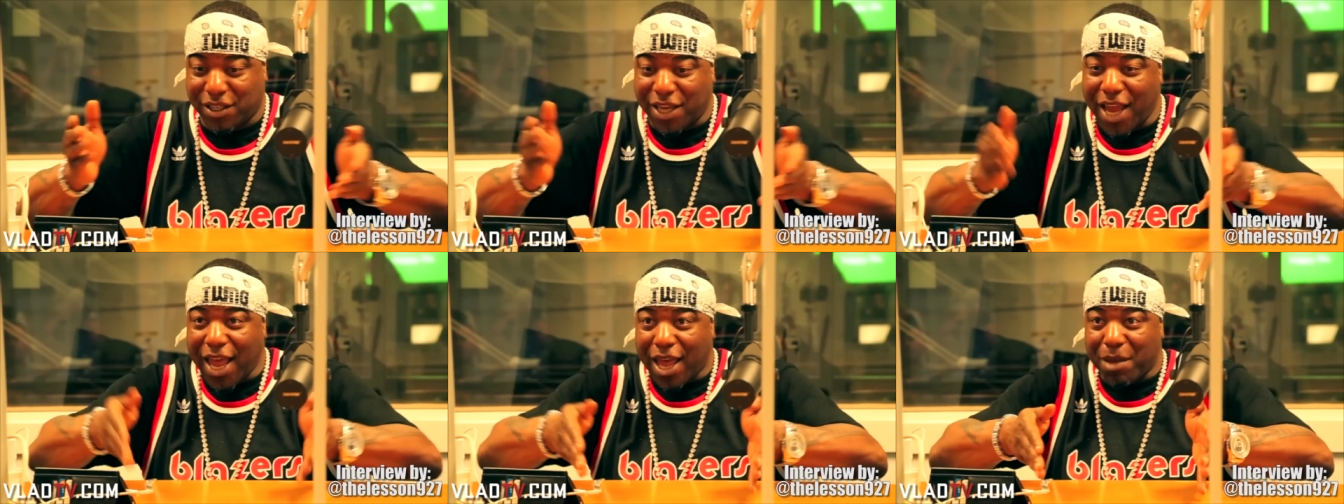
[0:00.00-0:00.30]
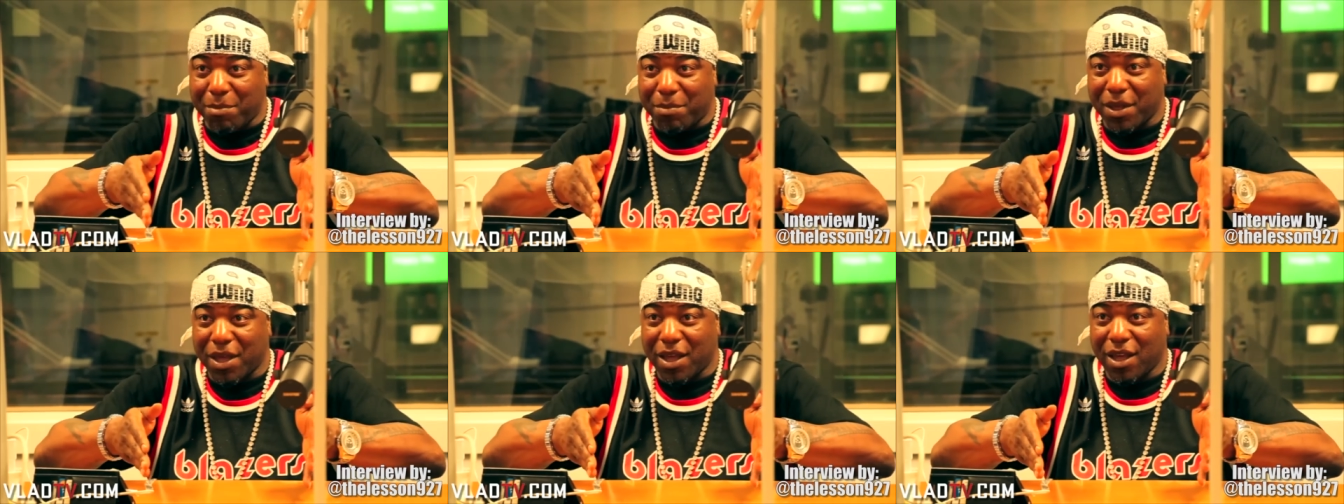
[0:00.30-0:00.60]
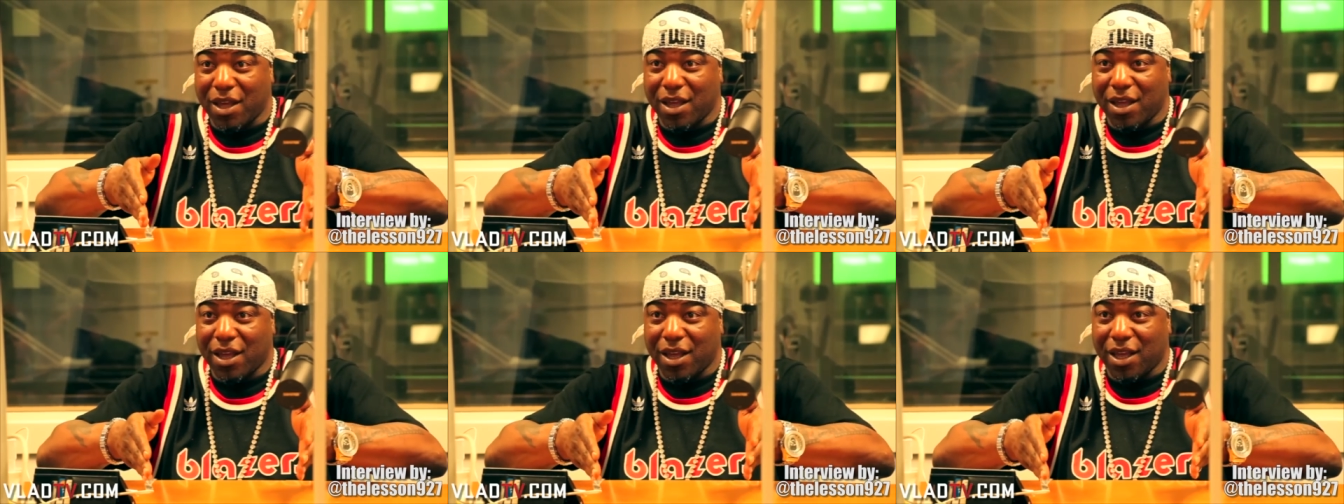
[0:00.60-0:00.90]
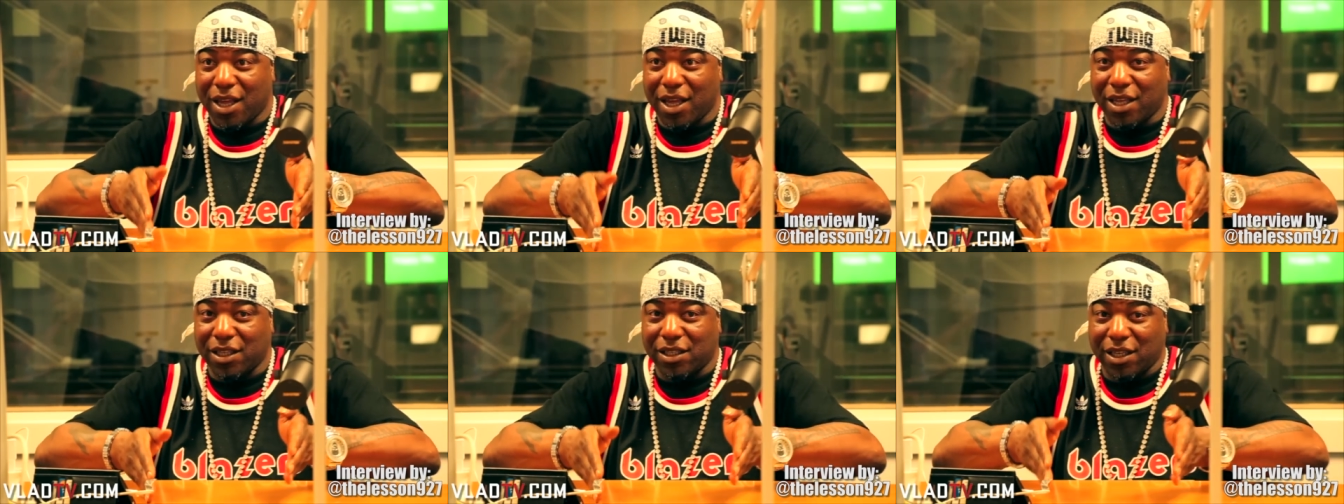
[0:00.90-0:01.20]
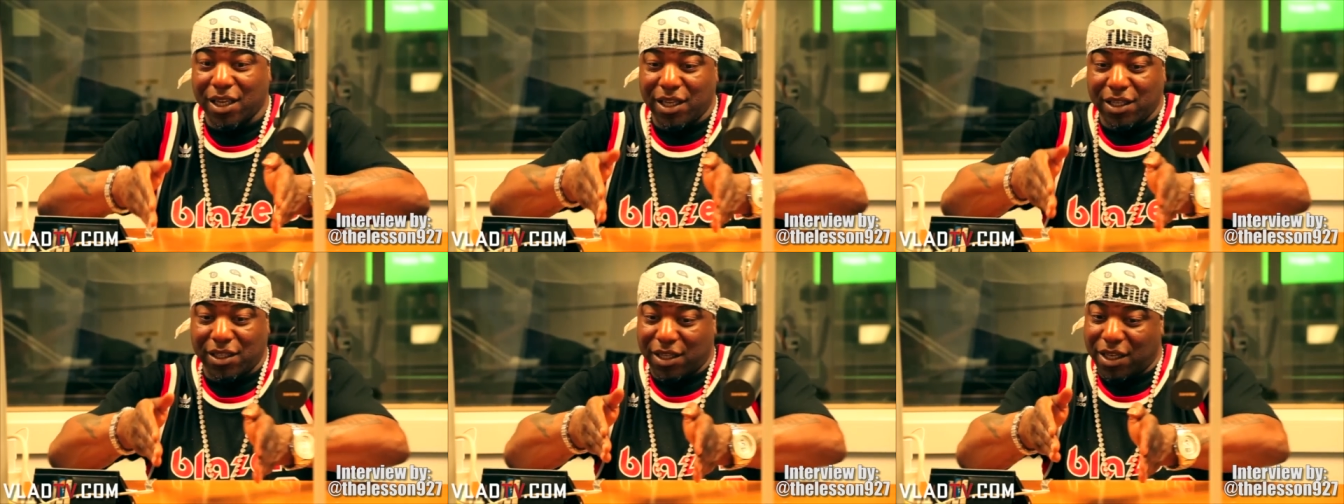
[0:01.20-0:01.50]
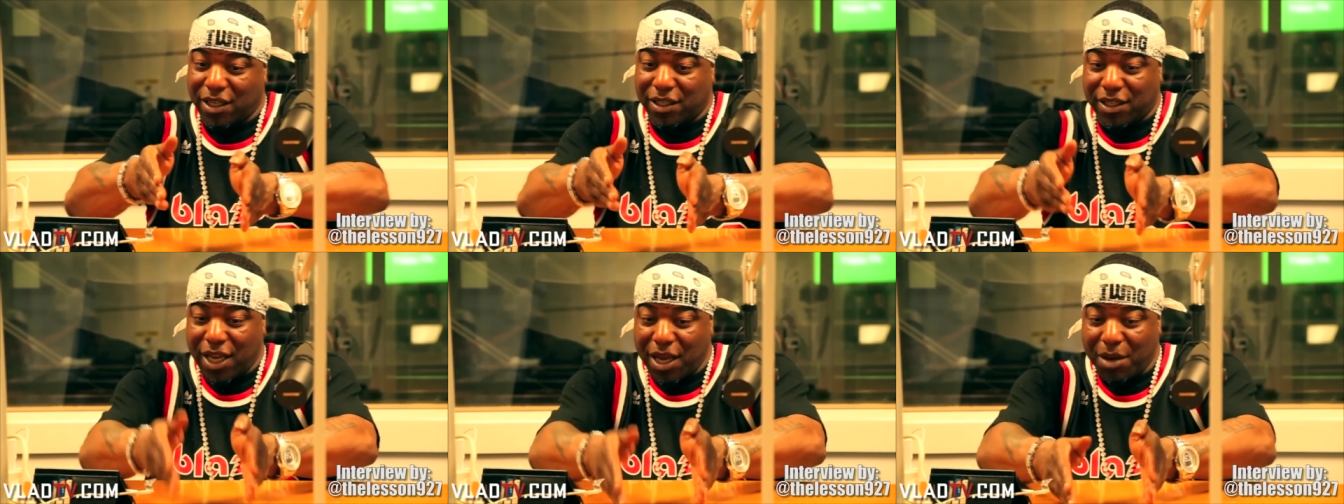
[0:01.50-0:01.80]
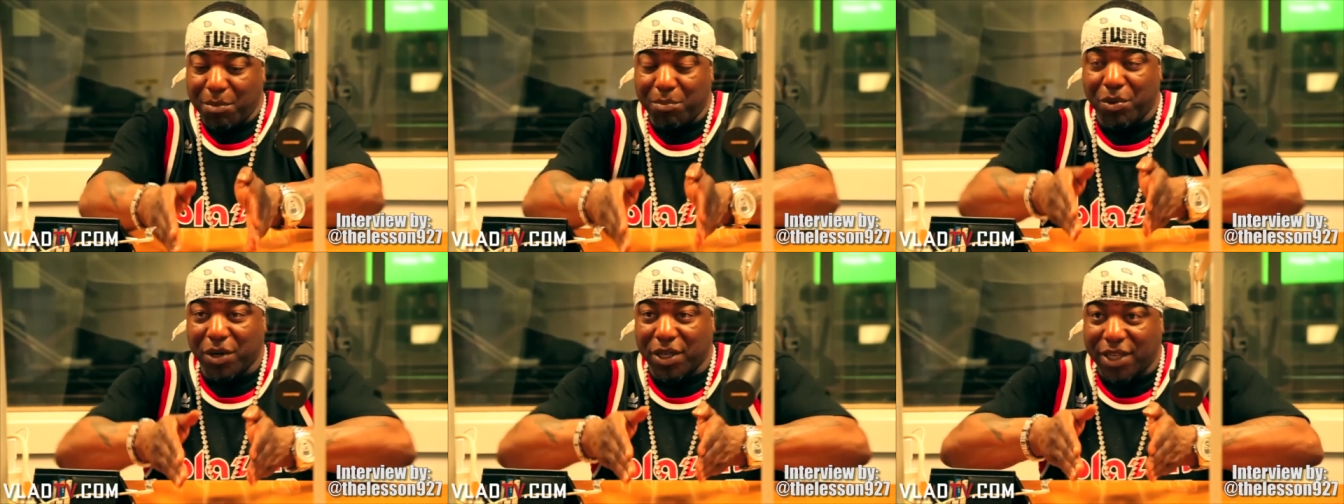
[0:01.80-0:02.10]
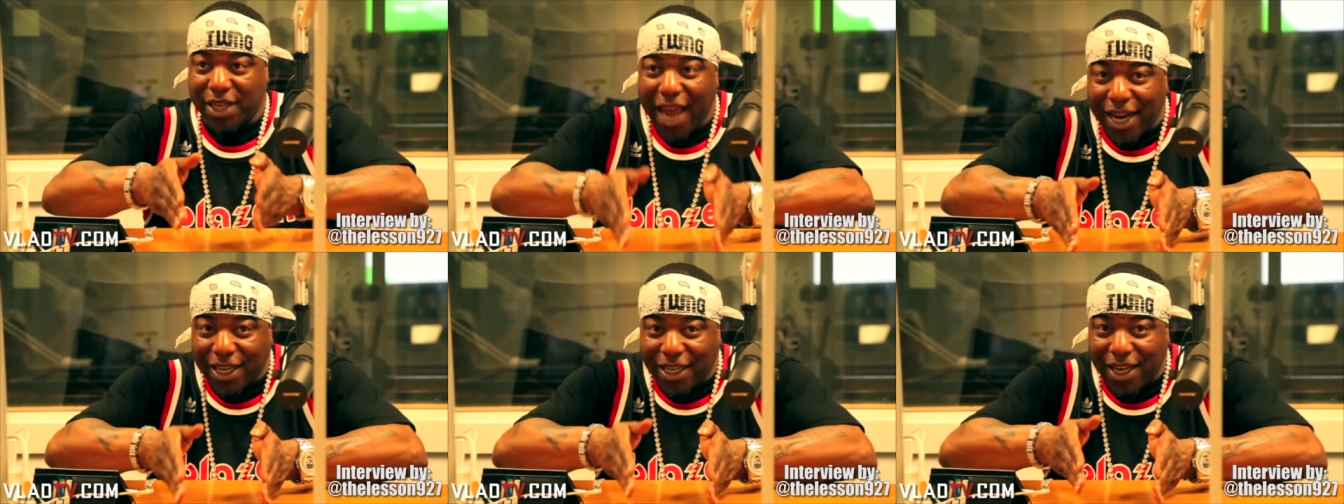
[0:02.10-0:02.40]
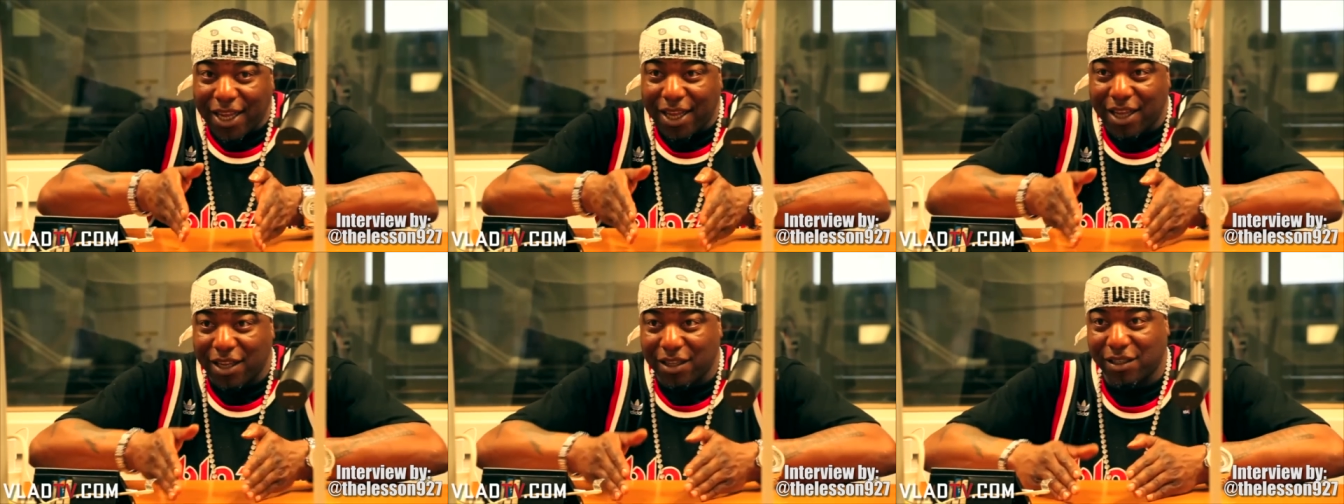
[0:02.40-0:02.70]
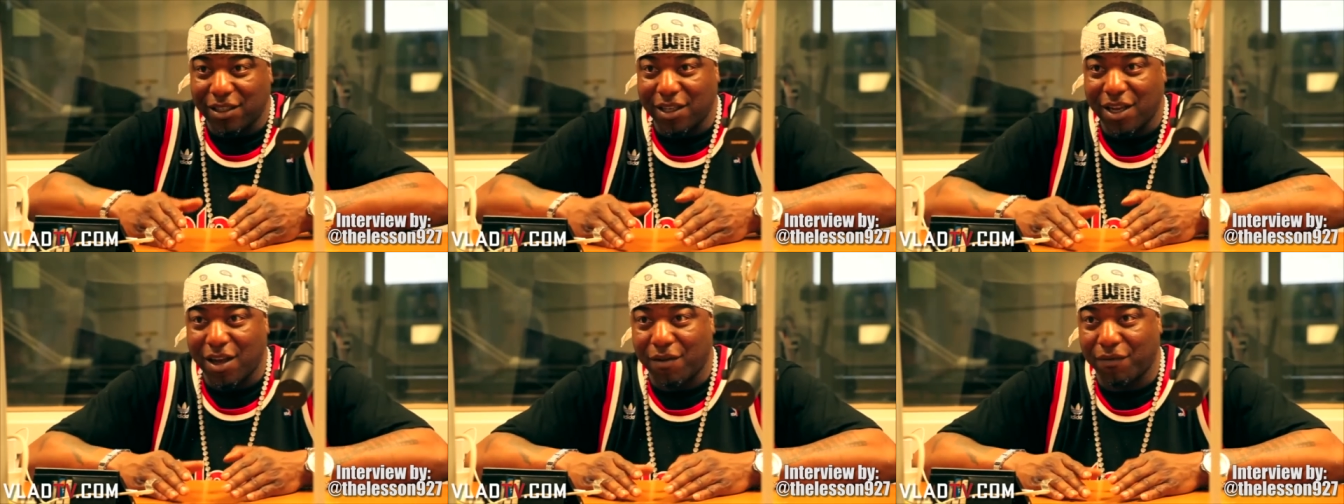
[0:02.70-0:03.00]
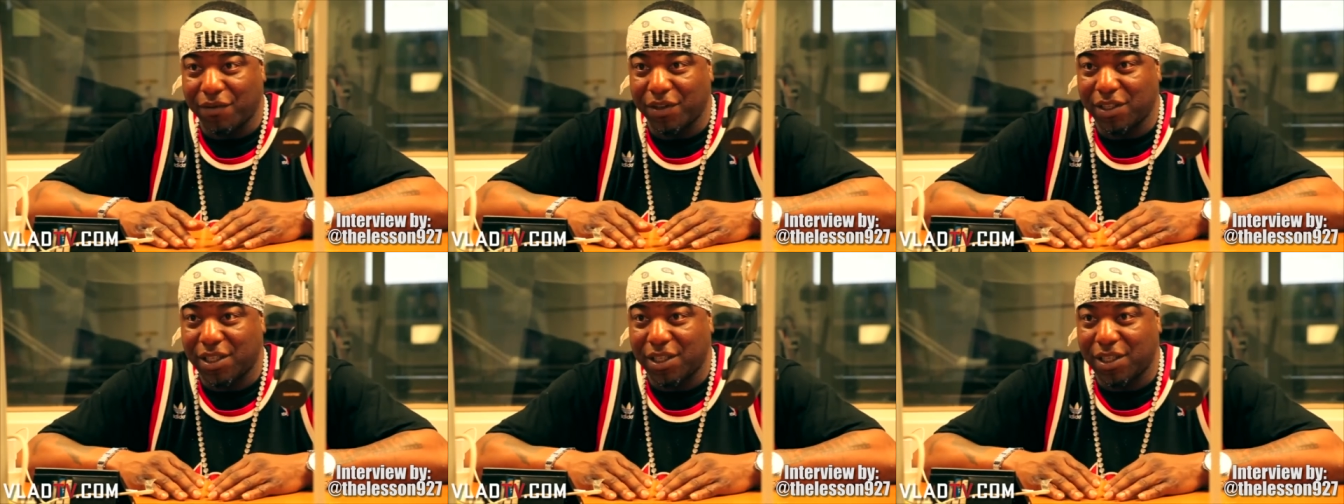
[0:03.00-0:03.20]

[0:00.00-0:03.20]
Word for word: tape, is is is him protecting himself.